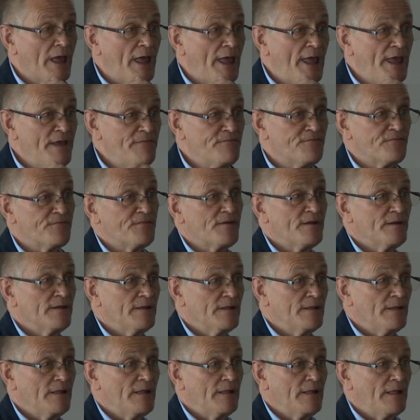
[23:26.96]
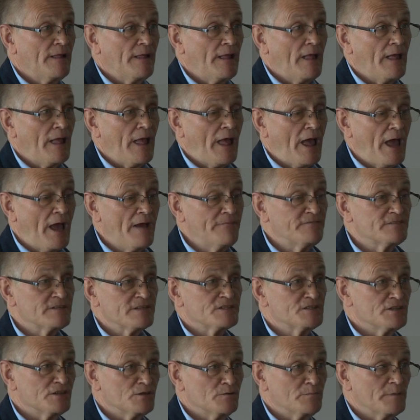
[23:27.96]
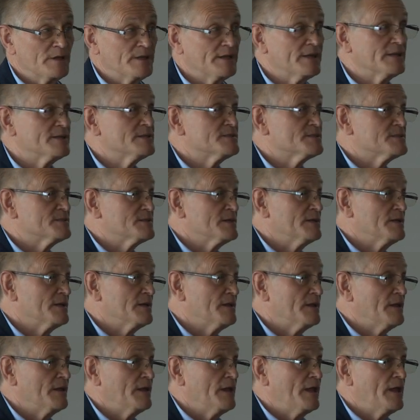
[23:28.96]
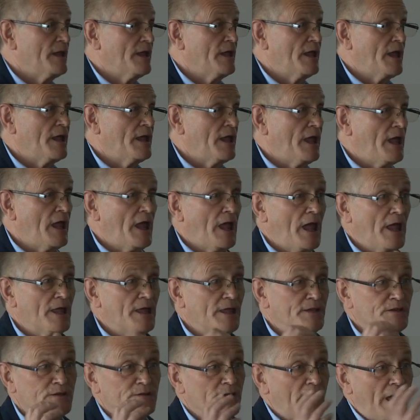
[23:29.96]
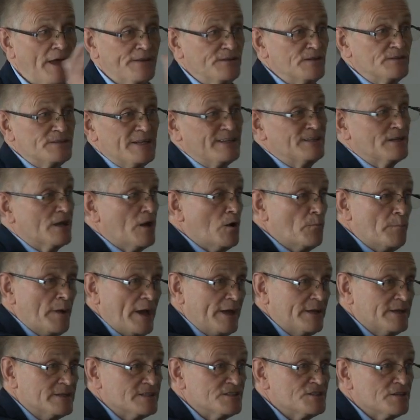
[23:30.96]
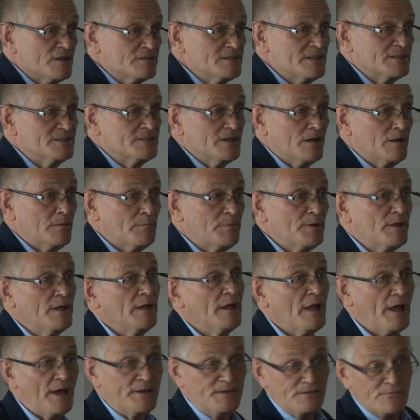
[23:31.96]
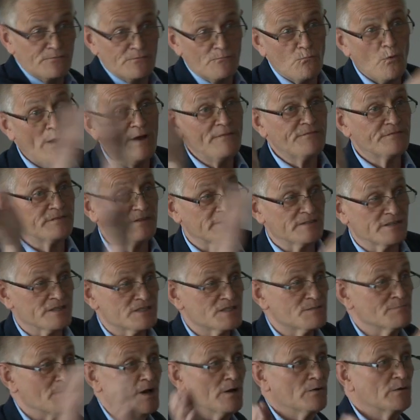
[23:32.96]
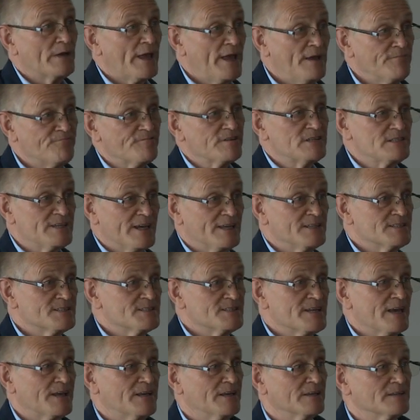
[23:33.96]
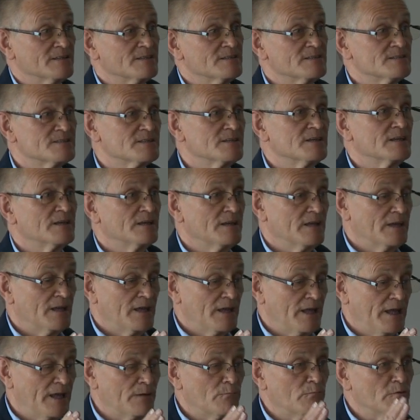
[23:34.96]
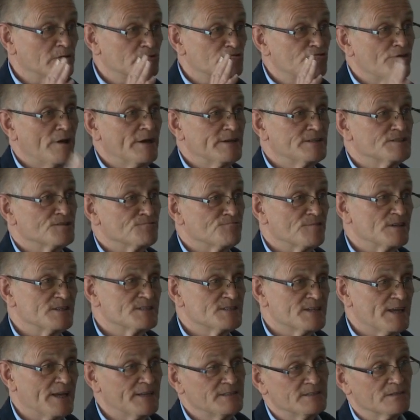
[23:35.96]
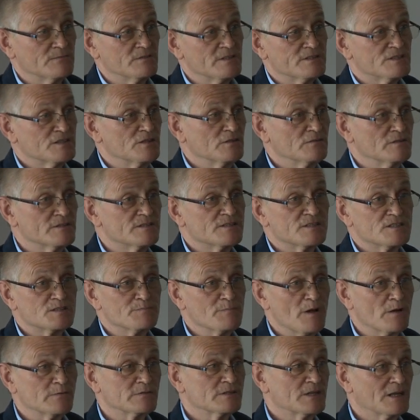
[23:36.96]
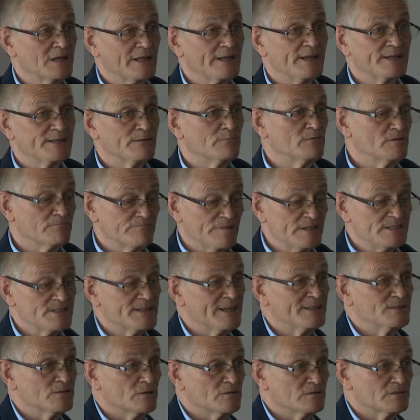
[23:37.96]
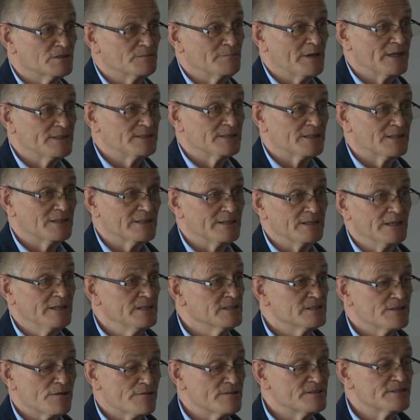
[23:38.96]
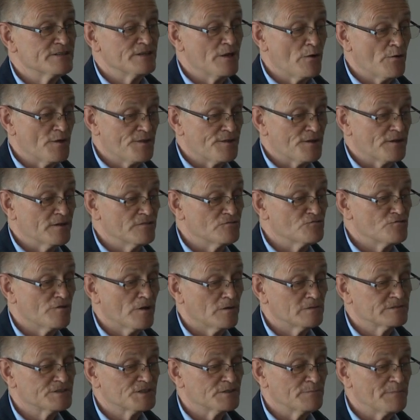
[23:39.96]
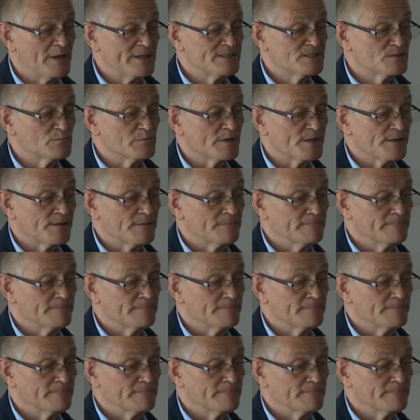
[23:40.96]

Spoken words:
If, after 2 minutes, and you didn't go back and shut it up, and you've wafted the smoke, every 10 seconds, it will try to reset, and as soon as the smoke's cleared, it will reset automatically. So there's no other controls to mess with.